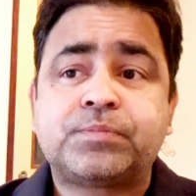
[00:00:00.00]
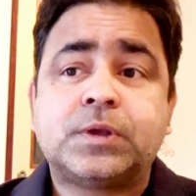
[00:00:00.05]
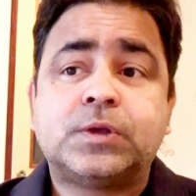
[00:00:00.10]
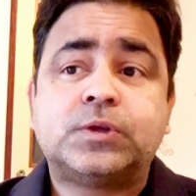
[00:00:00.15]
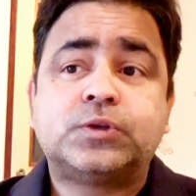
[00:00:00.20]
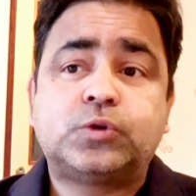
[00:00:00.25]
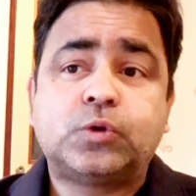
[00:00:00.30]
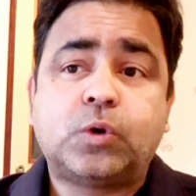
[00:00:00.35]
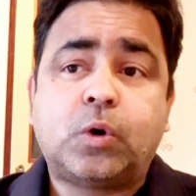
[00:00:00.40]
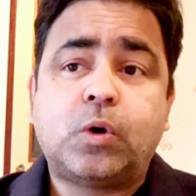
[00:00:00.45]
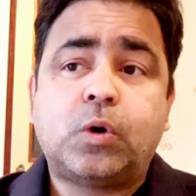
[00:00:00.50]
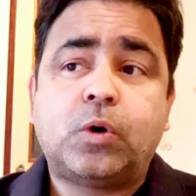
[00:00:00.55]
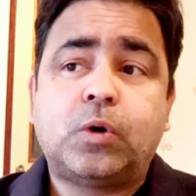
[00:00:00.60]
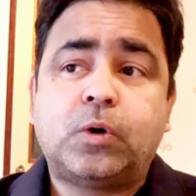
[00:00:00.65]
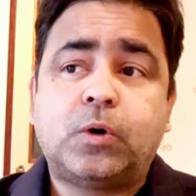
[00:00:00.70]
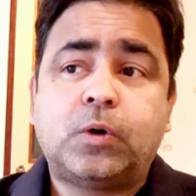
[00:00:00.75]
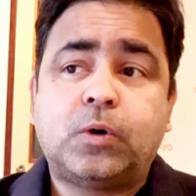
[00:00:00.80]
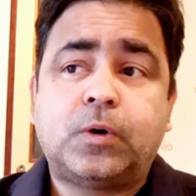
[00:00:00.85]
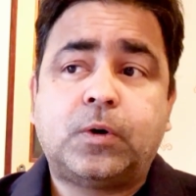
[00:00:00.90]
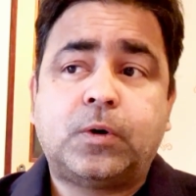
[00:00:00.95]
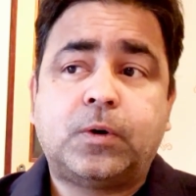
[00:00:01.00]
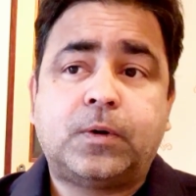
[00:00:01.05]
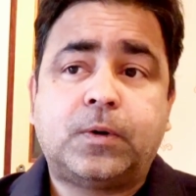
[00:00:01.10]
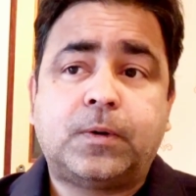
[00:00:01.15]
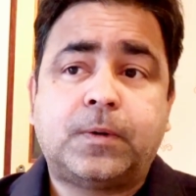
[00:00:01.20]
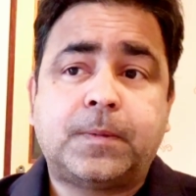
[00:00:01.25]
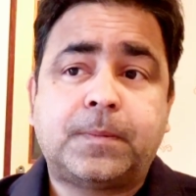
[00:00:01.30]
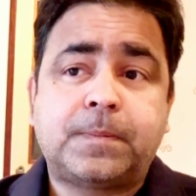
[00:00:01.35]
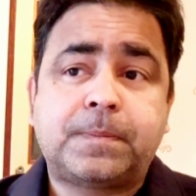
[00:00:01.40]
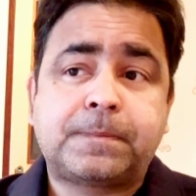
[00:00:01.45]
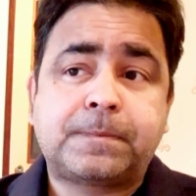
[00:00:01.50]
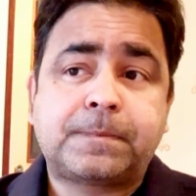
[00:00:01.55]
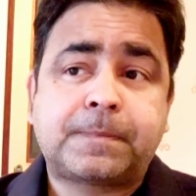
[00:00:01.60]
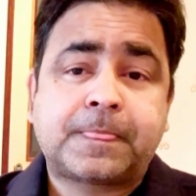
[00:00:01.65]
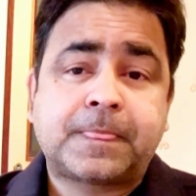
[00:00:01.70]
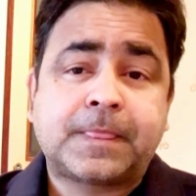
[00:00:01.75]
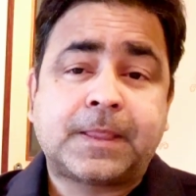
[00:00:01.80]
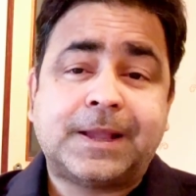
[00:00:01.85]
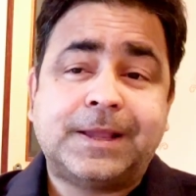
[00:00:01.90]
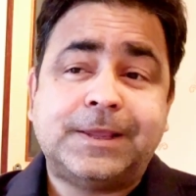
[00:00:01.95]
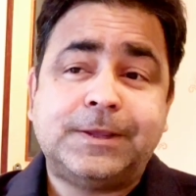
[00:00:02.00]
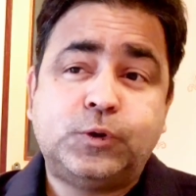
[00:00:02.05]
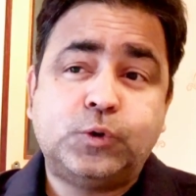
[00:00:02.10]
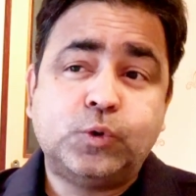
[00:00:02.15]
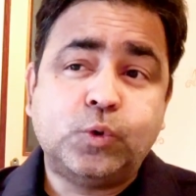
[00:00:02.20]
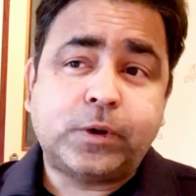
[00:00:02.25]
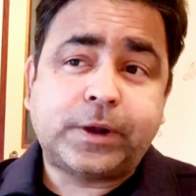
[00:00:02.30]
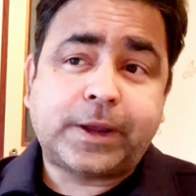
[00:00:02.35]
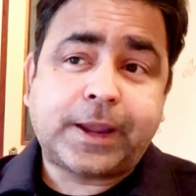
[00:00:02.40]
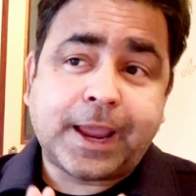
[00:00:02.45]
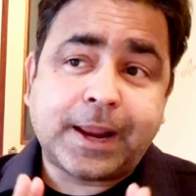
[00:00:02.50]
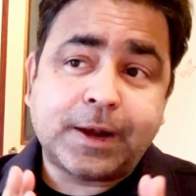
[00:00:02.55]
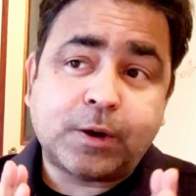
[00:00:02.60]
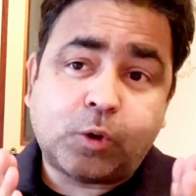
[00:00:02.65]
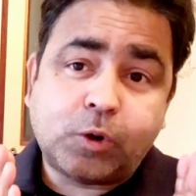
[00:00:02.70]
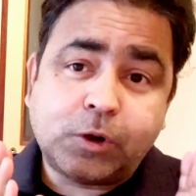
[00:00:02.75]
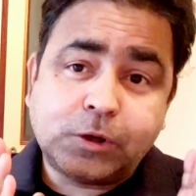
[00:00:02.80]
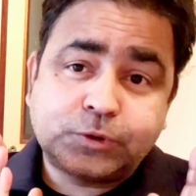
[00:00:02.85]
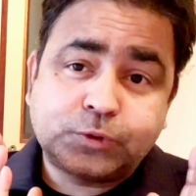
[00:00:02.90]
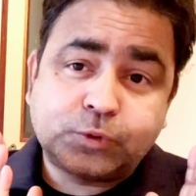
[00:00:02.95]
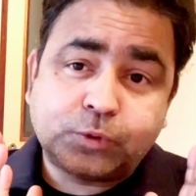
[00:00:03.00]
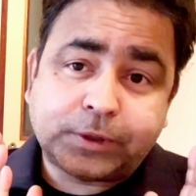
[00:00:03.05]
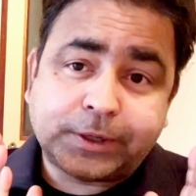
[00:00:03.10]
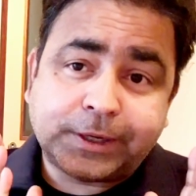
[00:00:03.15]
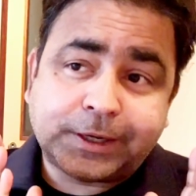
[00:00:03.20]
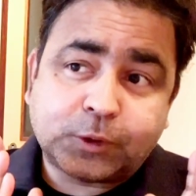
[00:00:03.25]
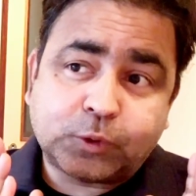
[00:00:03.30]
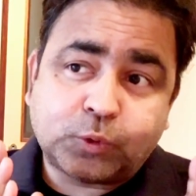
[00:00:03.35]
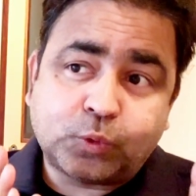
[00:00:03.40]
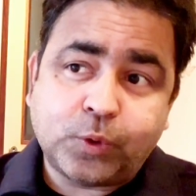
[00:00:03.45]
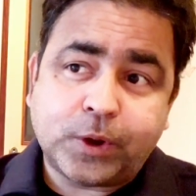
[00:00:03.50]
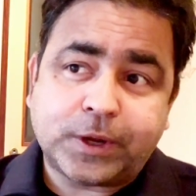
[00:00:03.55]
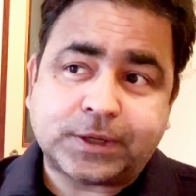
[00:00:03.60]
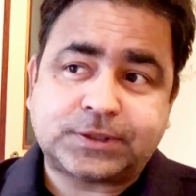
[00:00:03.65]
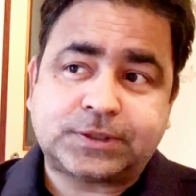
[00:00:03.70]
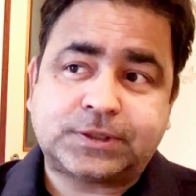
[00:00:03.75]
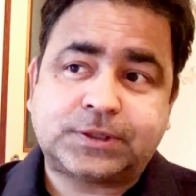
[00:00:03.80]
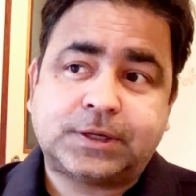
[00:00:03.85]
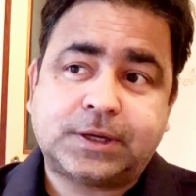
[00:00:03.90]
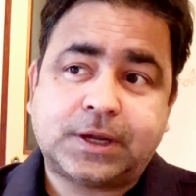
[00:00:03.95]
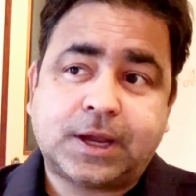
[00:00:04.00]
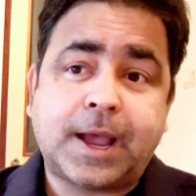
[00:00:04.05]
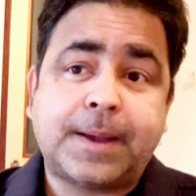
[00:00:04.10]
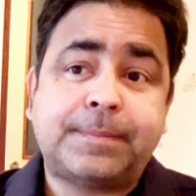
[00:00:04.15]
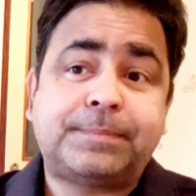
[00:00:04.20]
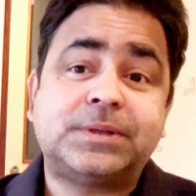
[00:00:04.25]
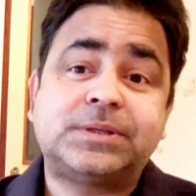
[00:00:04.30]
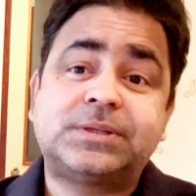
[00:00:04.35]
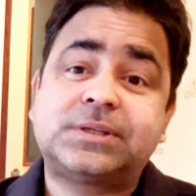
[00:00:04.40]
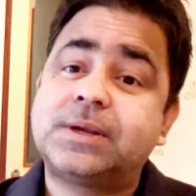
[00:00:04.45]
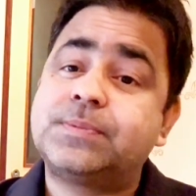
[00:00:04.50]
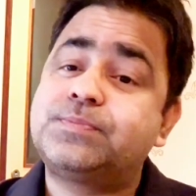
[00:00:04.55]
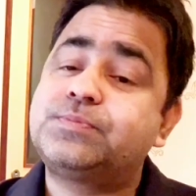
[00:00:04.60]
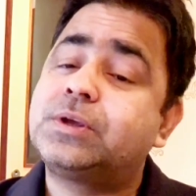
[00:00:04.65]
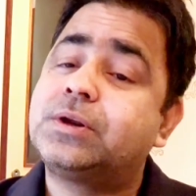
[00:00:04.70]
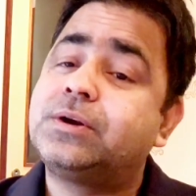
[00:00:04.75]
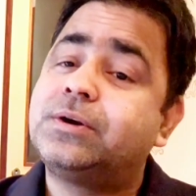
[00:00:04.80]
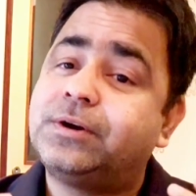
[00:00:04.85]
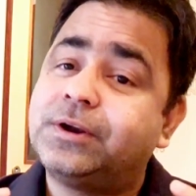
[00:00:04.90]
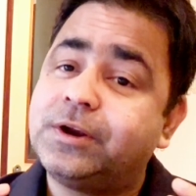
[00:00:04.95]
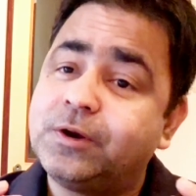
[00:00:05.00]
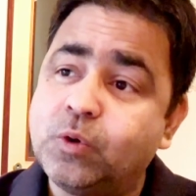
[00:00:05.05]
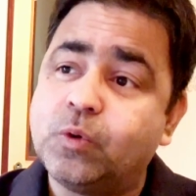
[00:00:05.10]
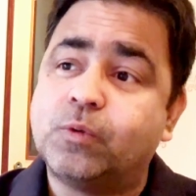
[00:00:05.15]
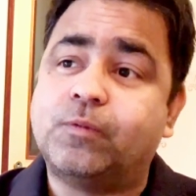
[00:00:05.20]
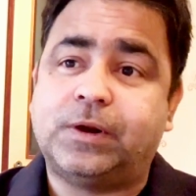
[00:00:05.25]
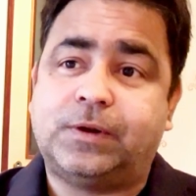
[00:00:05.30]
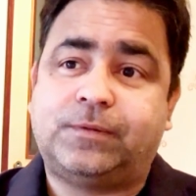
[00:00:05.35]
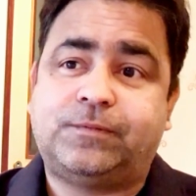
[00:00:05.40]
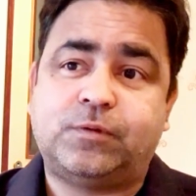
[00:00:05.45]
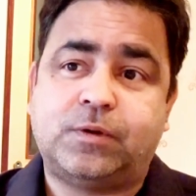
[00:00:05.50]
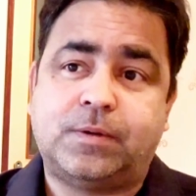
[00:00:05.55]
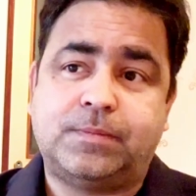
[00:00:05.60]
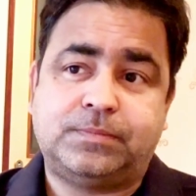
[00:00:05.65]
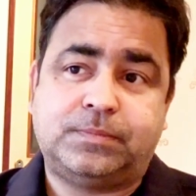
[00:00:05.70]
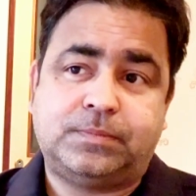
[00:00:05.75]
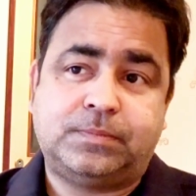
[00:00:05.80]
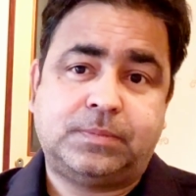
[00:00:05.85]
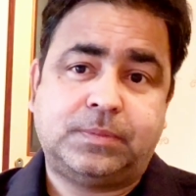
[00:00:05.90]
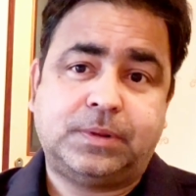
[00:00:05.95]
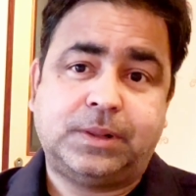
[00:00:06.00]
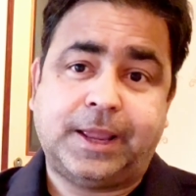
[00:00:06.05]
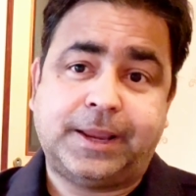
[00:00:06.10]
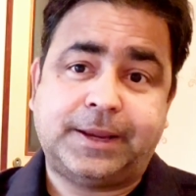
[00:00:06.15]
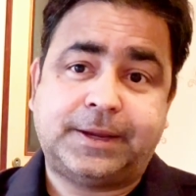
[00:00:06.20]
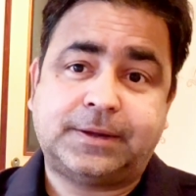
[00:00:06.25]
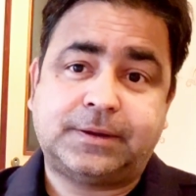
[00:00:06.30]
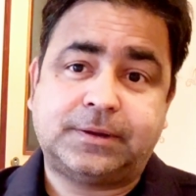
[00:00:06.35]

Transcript: So you can also request a prescription renewal from My